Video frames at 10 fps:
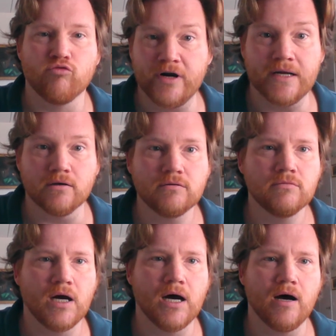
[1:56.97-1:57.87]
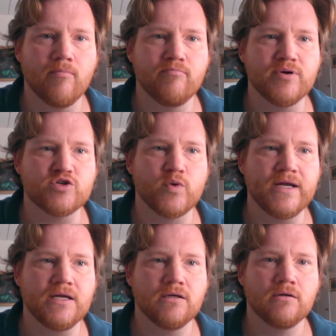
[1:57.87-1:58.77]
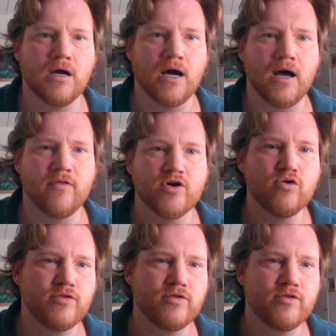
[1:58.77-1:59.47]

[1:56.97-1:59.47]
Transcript: real between the